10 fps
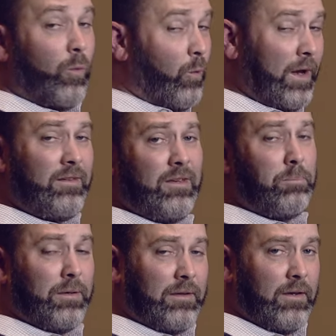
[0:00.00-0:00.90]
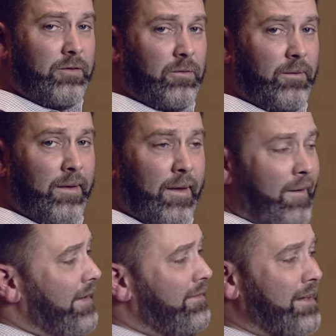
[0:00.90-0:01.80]
Wasted potential.
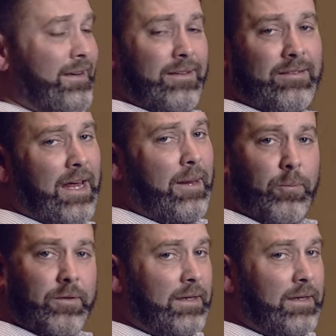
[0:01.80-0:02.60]
He's got disciples